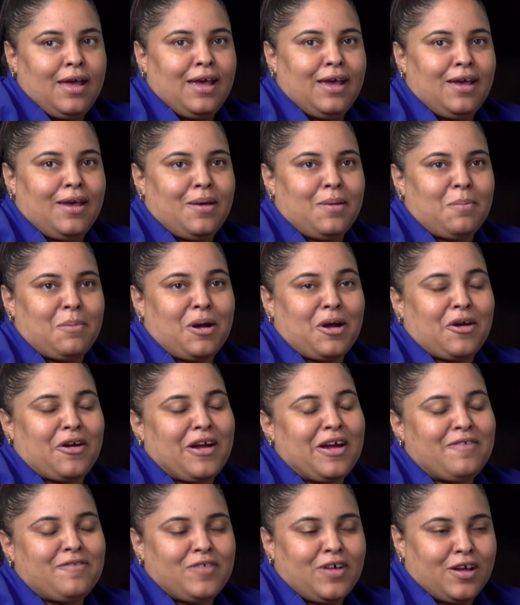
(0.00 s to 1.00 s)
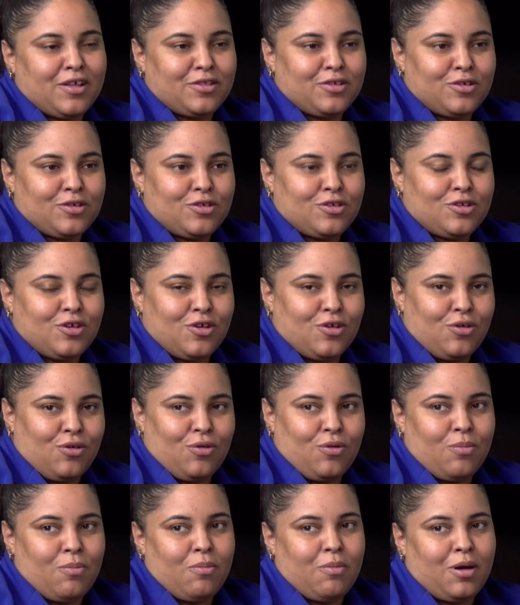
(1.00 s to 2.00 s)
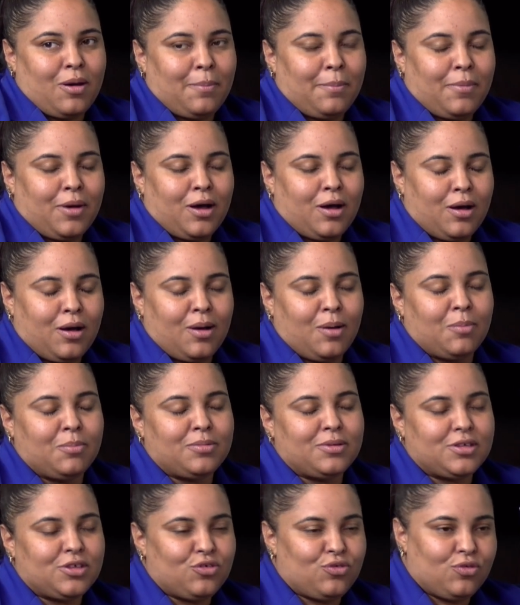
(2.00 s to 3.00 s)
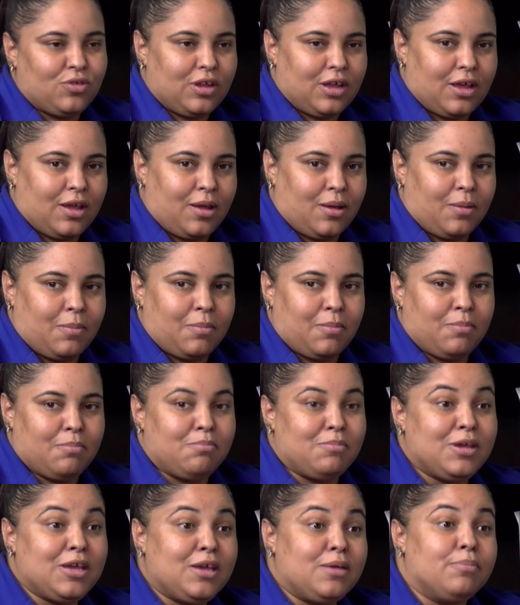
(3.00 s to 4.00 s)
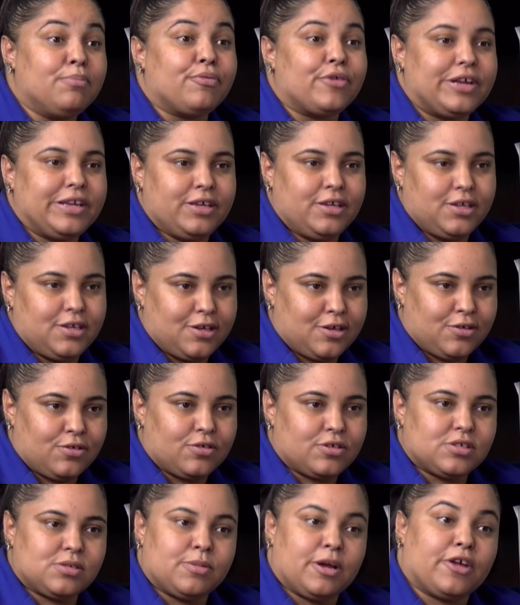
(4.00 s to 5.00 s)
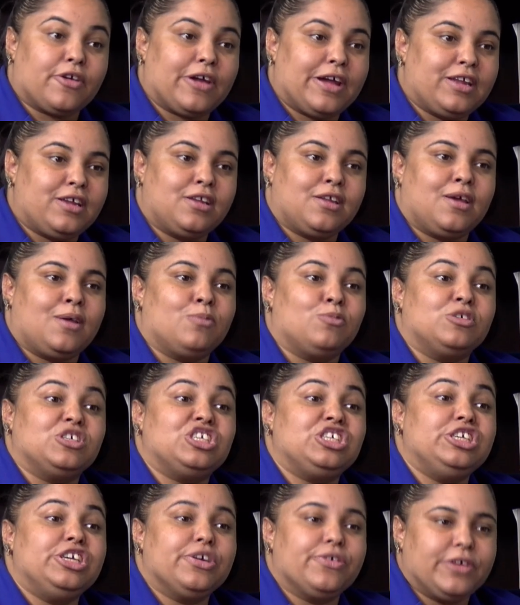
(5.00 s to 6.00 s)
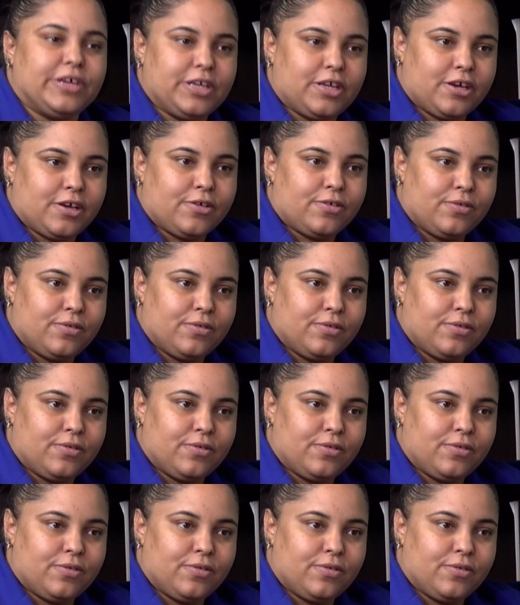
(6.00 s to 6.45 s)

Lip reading: And my grandfather told my mom to name me Brittany Dale, because my granny name was Yuri Dale.